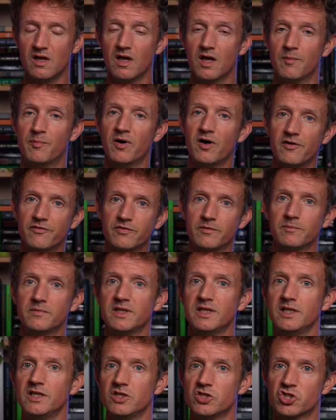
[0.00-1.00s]
apart from
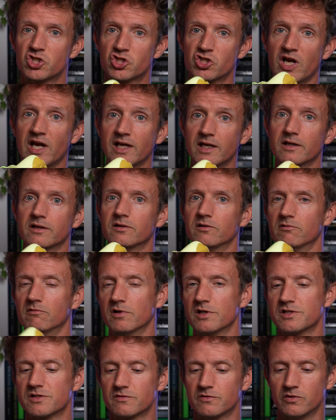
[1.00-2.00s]
the shank that
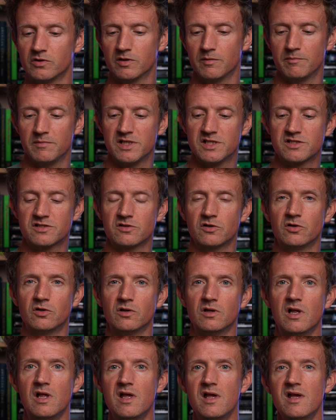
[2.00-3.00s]
runs through the
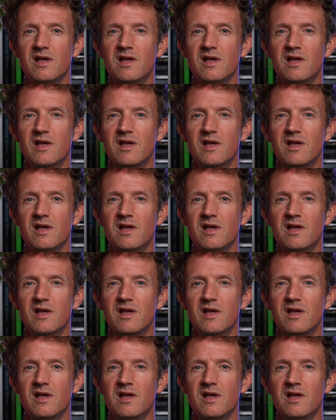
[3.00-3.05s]
midsole.